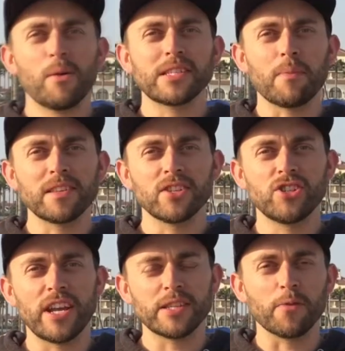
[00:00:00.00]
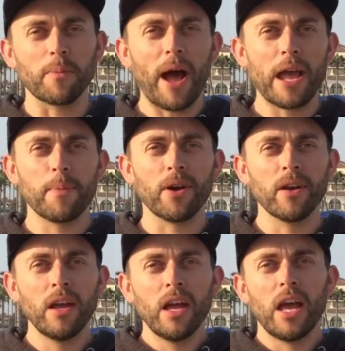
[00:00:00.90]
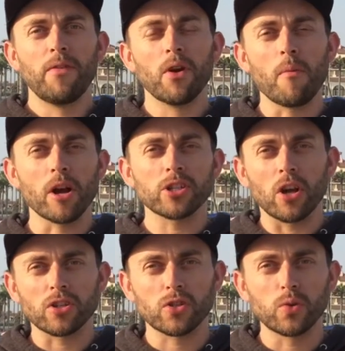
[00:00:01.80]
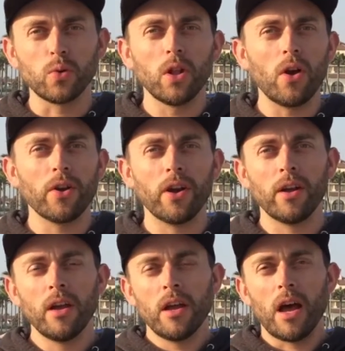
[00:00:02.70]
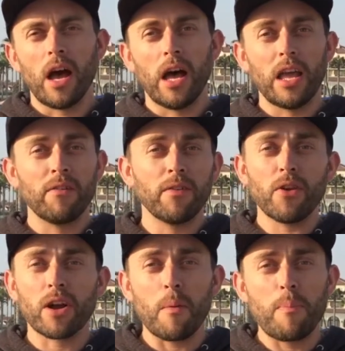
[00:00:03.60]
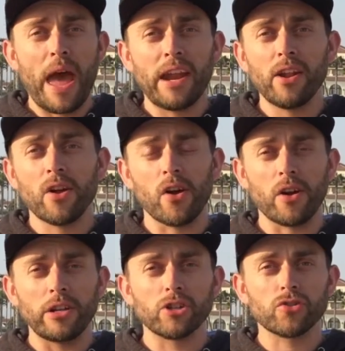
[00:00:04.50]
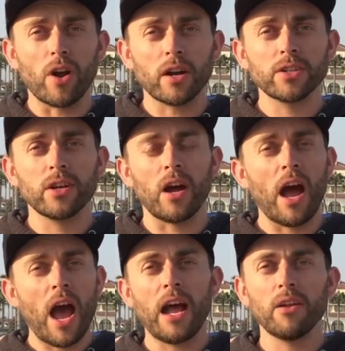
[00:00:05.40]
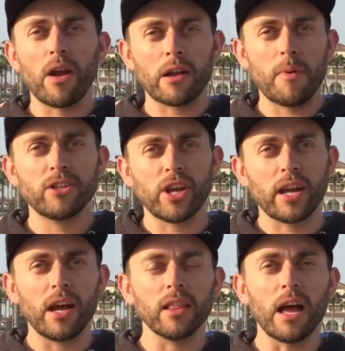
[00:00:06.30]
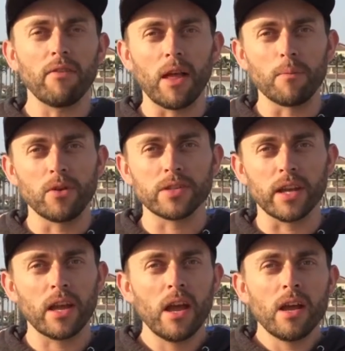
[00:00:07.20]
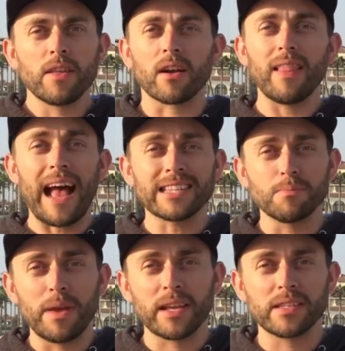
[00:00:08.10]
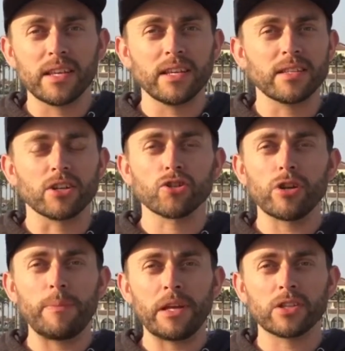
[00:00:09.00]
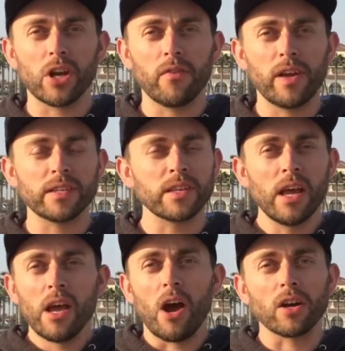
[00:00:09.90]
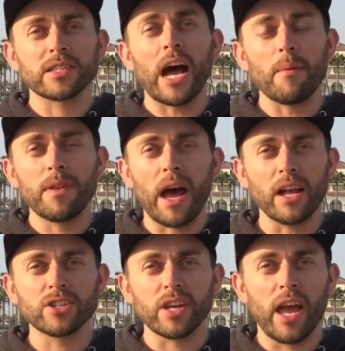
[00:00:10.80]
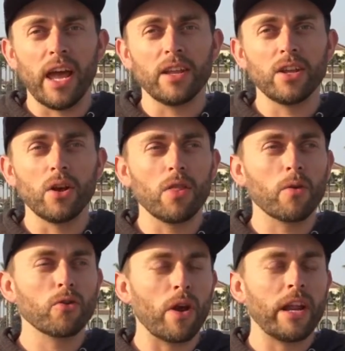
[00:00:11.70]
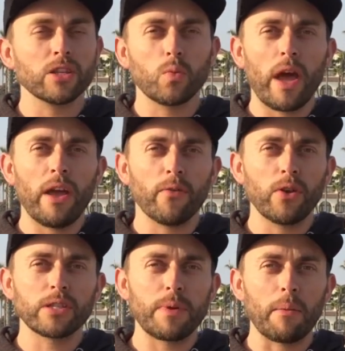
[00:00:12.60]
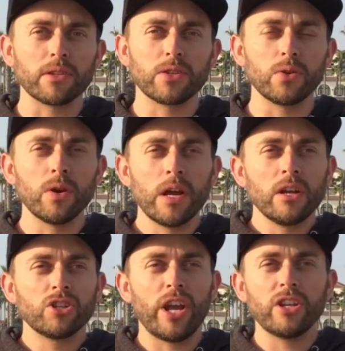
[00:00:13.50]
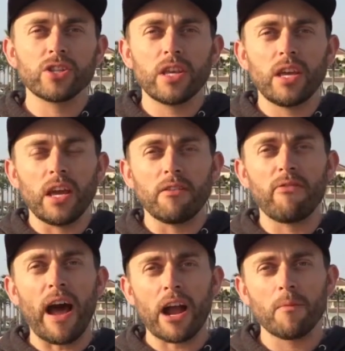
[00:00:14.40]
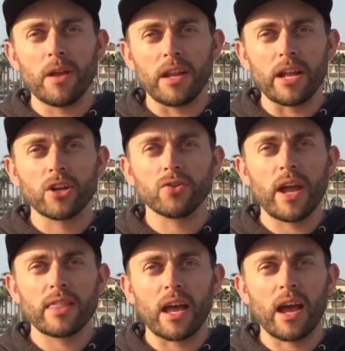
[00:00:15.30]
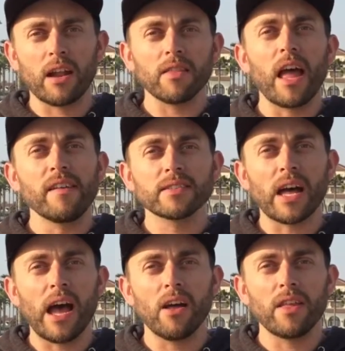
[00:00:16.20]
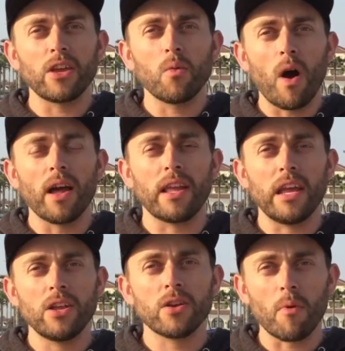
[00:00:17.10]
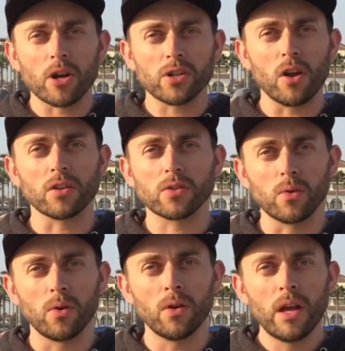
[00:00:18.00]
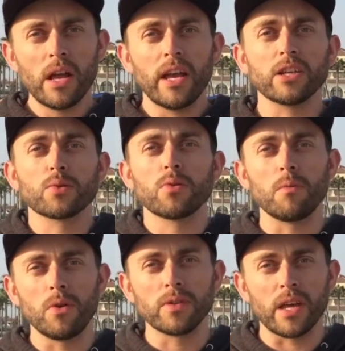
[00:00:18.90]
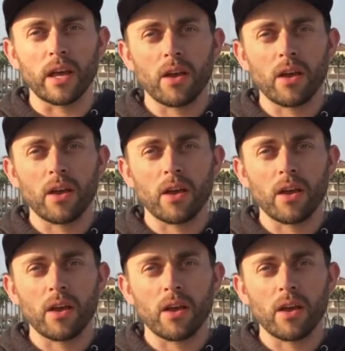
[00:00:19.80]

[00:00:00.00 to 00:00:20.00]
Hey, what's up? This is Jason from Hyper. If you're a martial arts school owner, uh, even if you're a competitor or instructor, I highly recommend checking out Level Up Music. Their class mixes, their streaming service are top notch and you know the greatest way for you to be able to change the environment and create that kind of lifestyle that you want in your martial arts school is through the music.